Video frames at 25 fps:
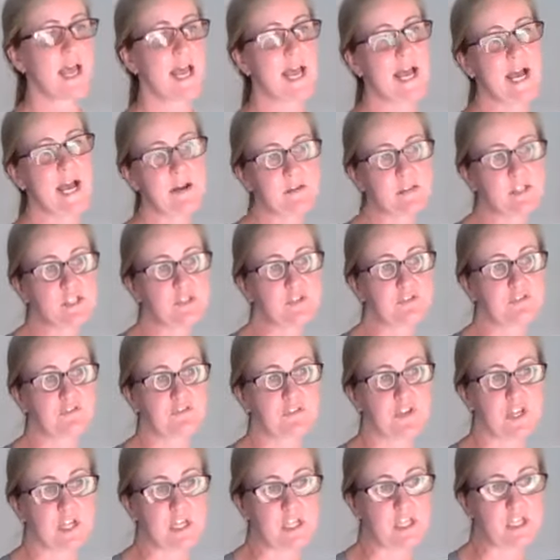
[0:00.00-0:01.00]
How did you
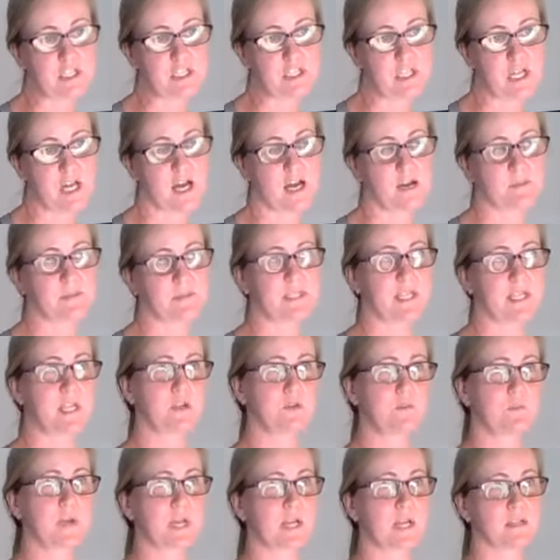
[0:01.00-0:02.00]
feel? Say
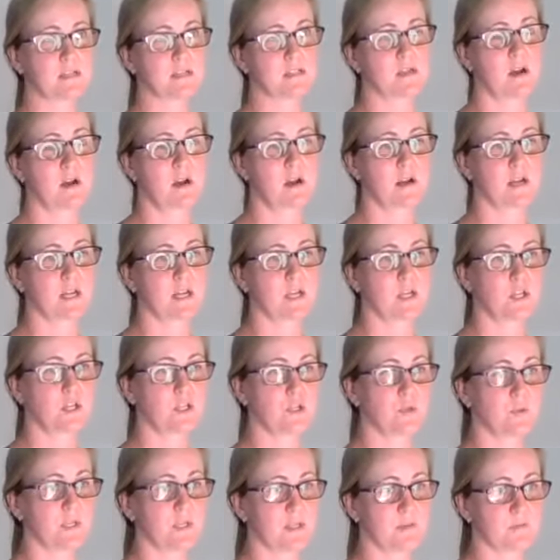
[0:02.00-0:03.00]
you pick a song and
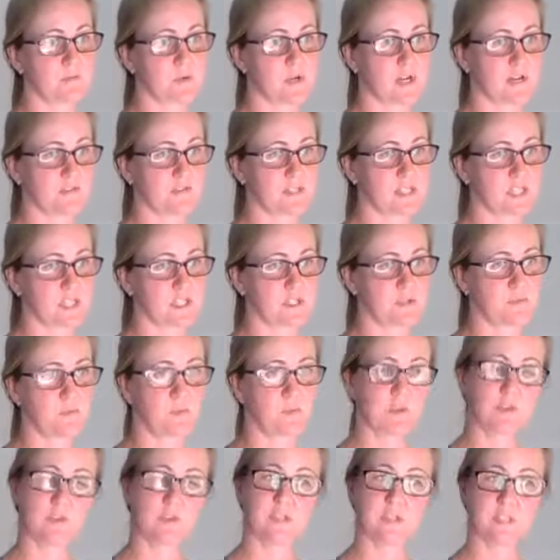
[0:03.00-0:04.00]
you do an improv
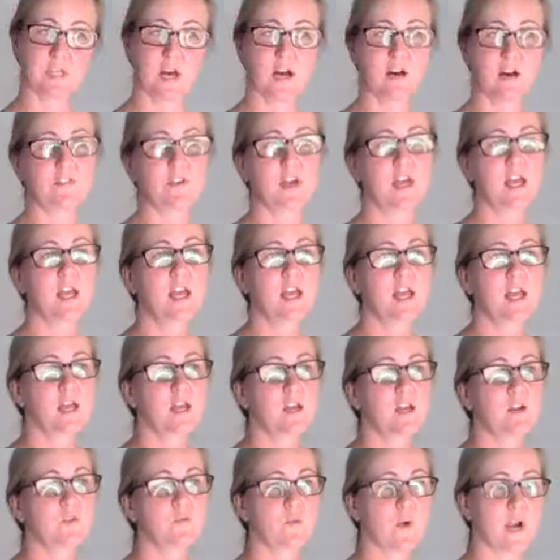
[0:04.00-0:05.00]
session with yourself.
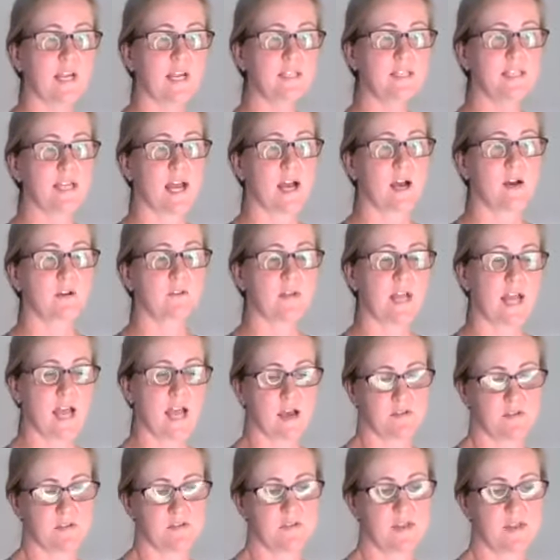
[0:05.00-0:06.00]
Write down,
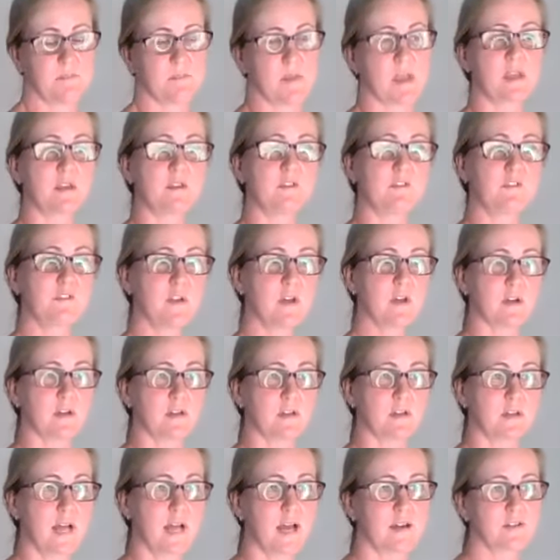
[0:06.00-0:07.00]
how did that make you feel?
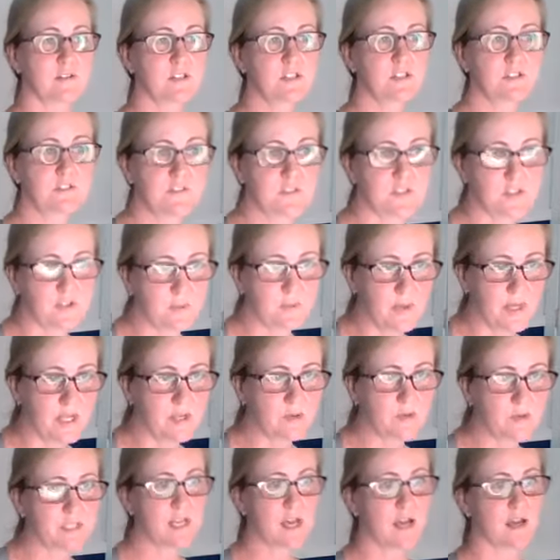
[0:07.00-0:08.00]
How did you feel when
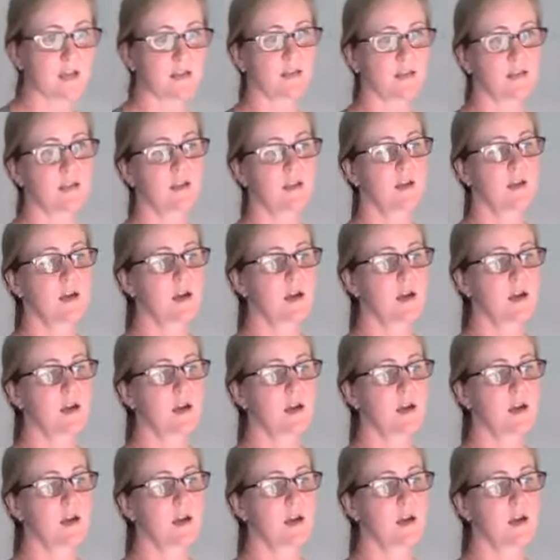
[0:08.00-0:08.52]
you were done?